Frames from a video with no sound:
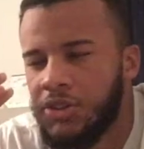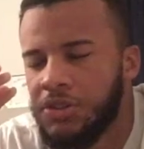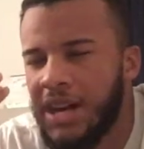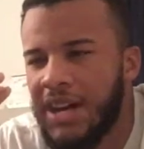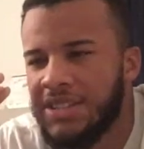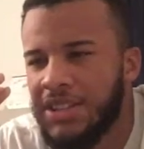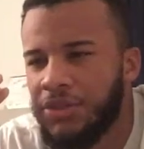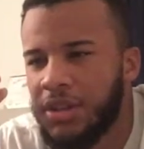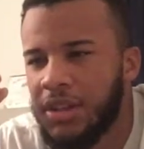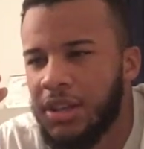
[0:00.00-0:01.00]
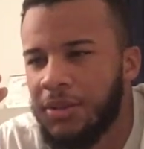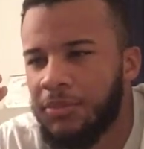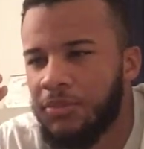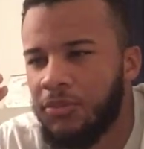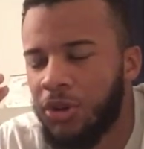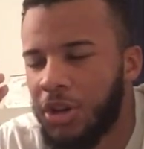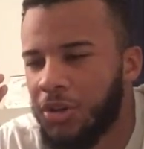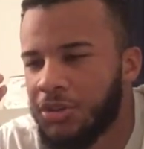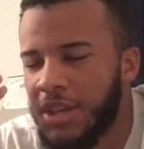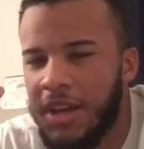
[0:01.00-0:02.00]
You guys ever get one of
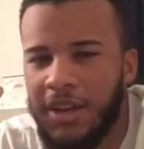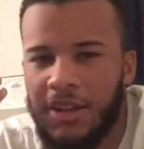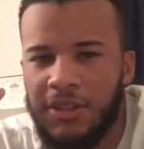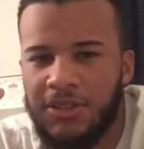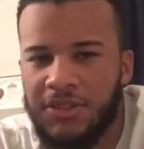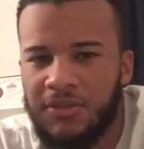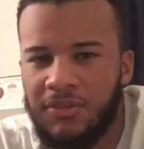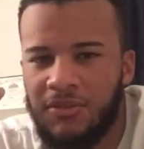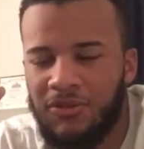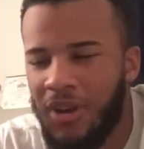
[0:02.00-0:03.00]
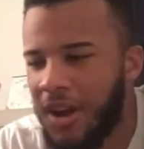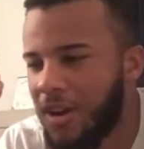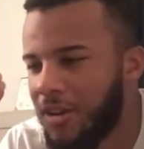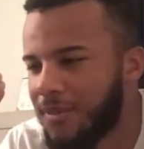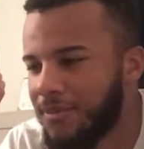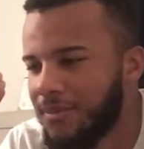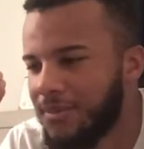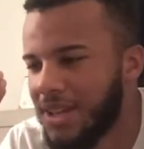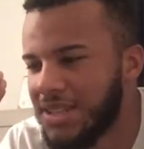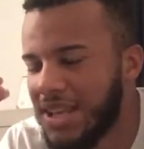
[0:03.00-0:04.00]
those headaches where
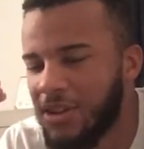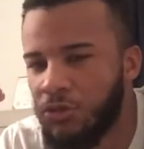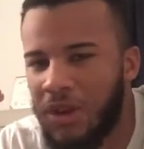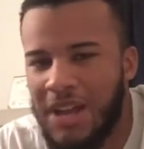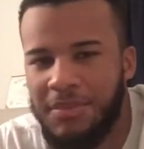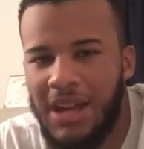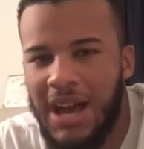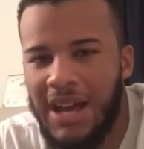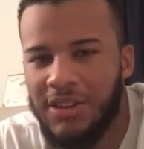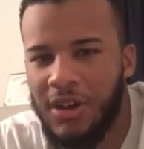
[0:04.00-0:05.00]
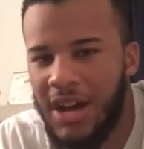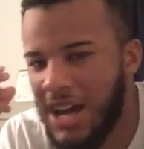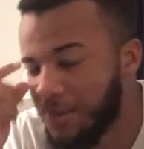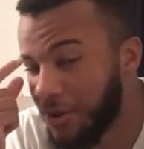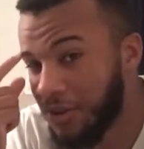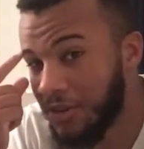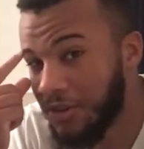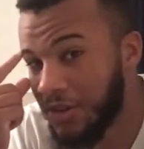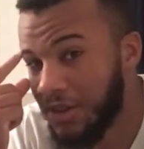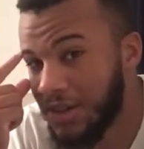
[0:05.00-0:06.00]
it's like right behind your eyeball
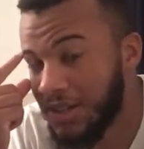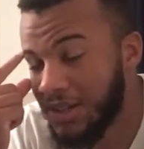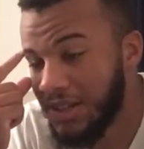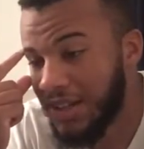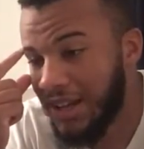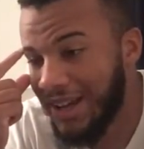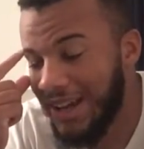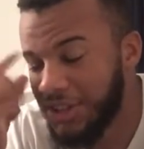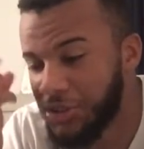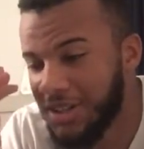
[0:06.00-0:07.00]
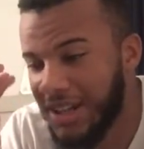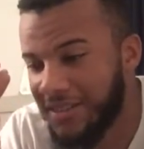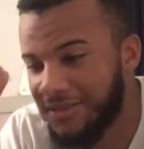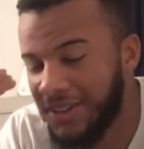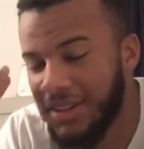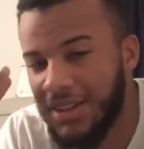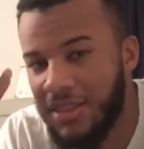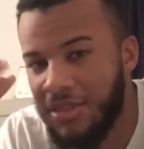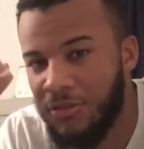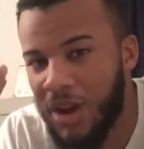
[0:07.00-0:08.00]
and you can like feel it
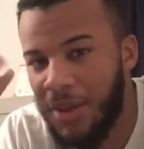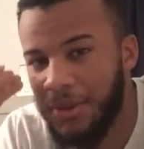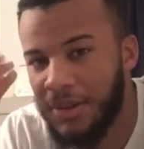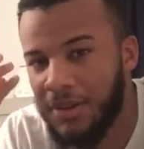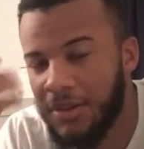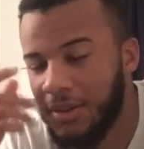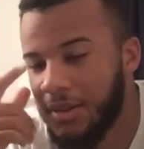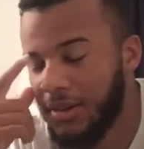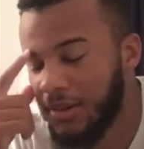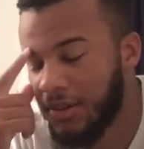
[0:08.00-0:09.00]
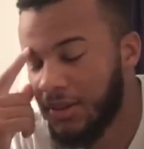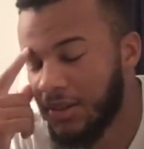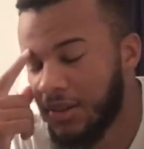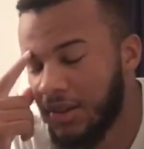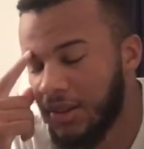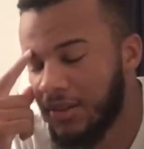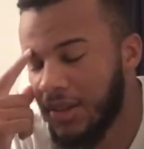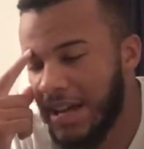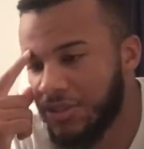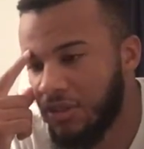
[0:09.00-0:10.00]
throbbing?
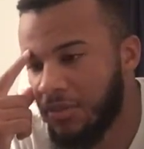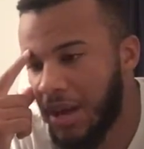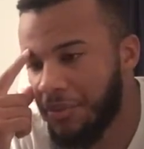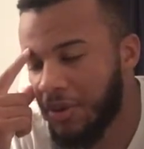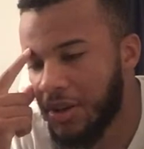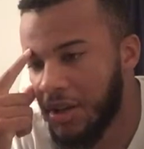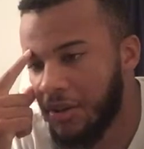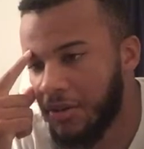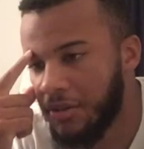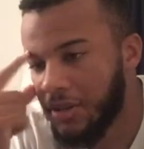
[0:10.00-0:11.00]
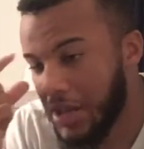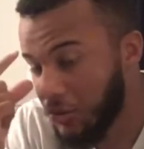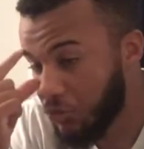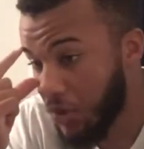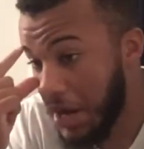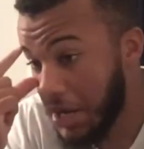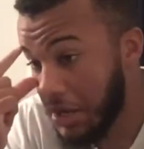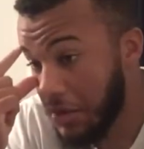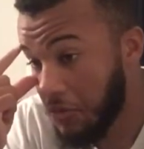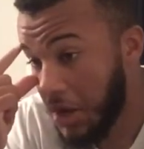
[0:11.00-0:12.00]
That's what I'm having right now. Like
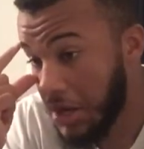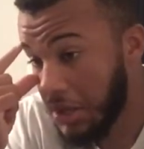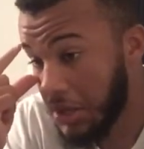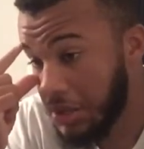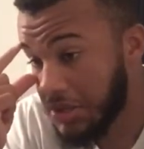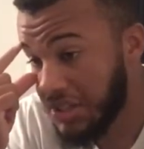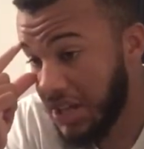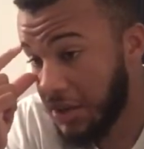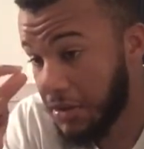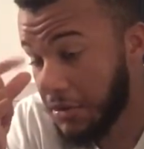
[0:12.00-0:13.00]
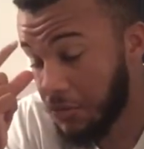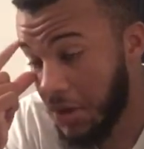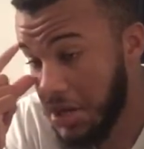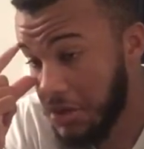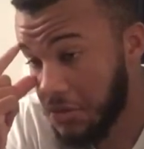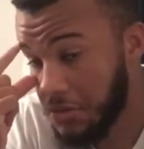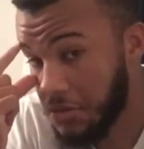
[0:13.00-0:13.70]
right in this eye. Right here.